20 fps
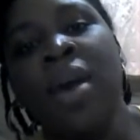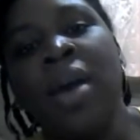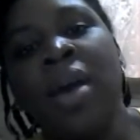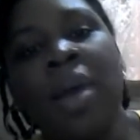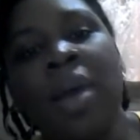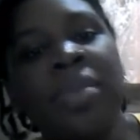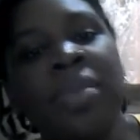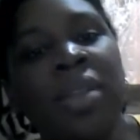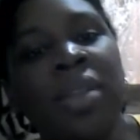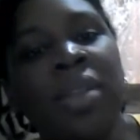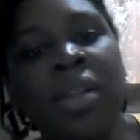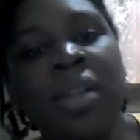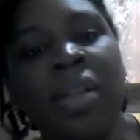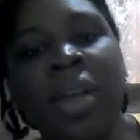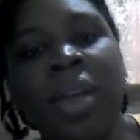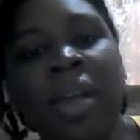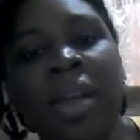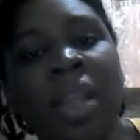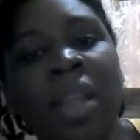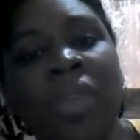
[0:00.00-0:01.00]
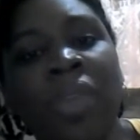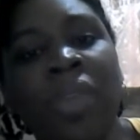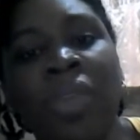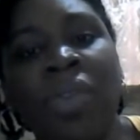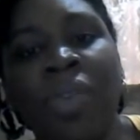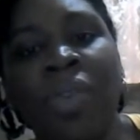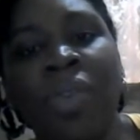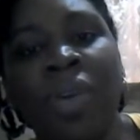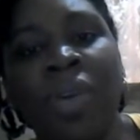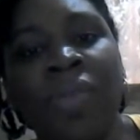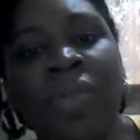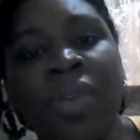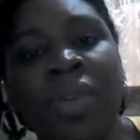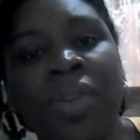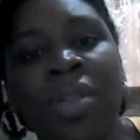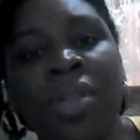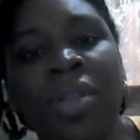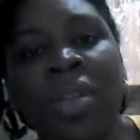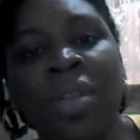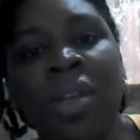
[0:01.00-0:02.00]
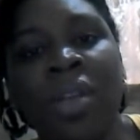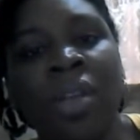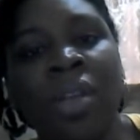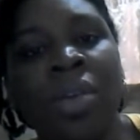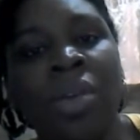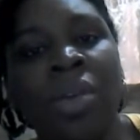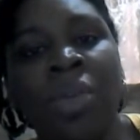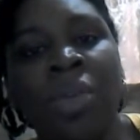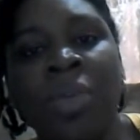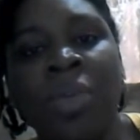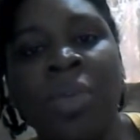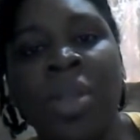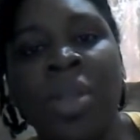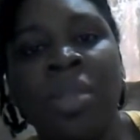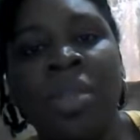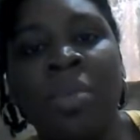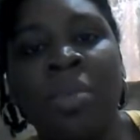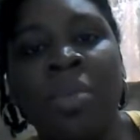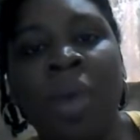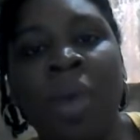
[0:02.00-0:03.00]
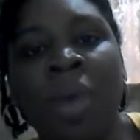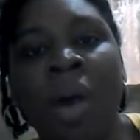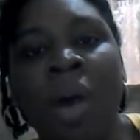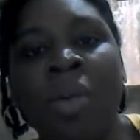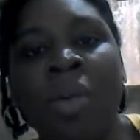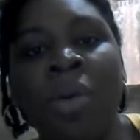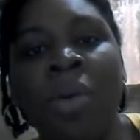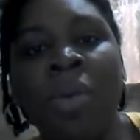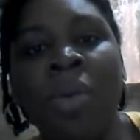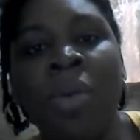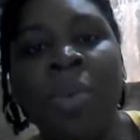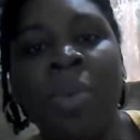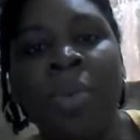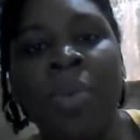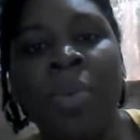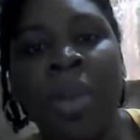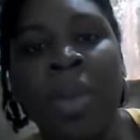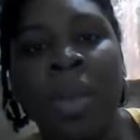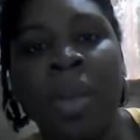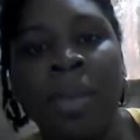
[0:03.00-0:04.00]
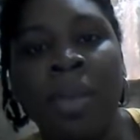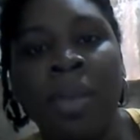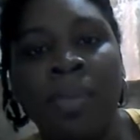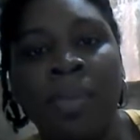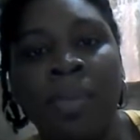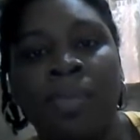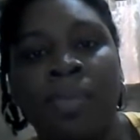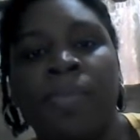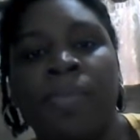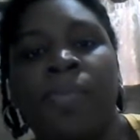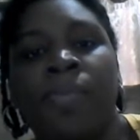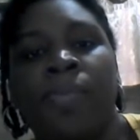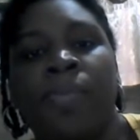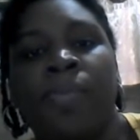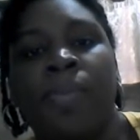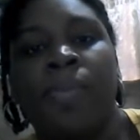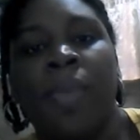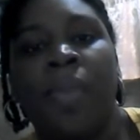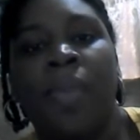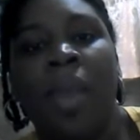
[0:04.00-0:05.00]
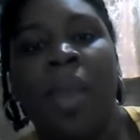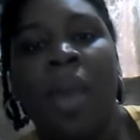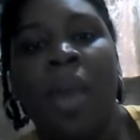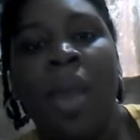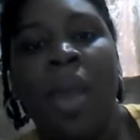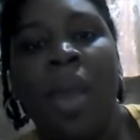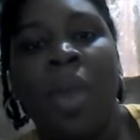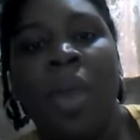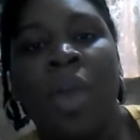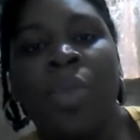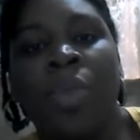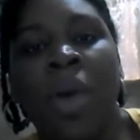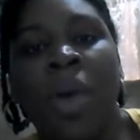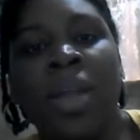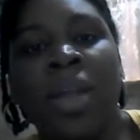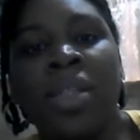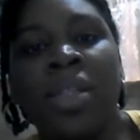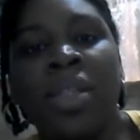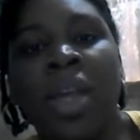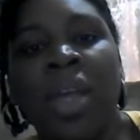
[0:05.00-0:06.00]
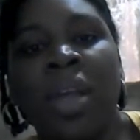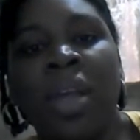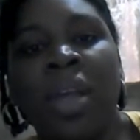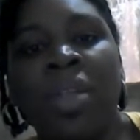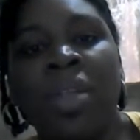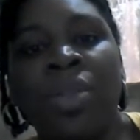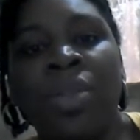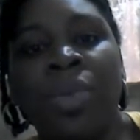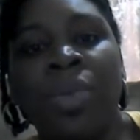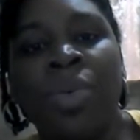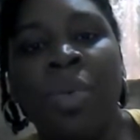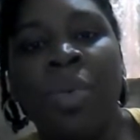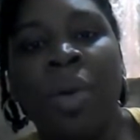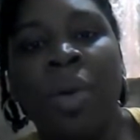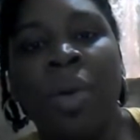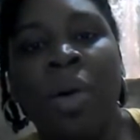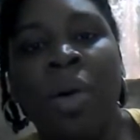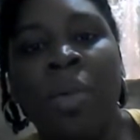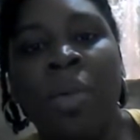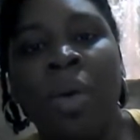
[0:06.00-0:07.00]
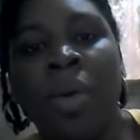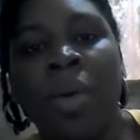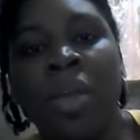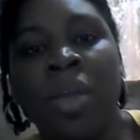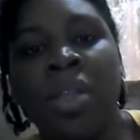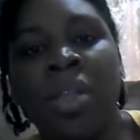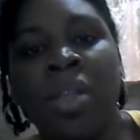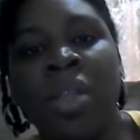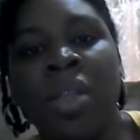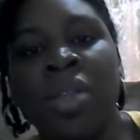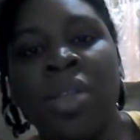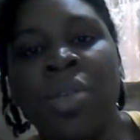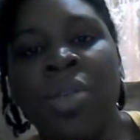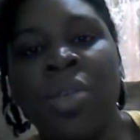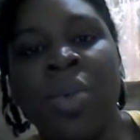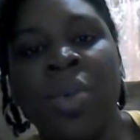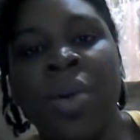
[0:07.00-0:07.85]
still here living for a future, not knowing what tomorrow will bring. And what else can I do but hope, cause there's no way of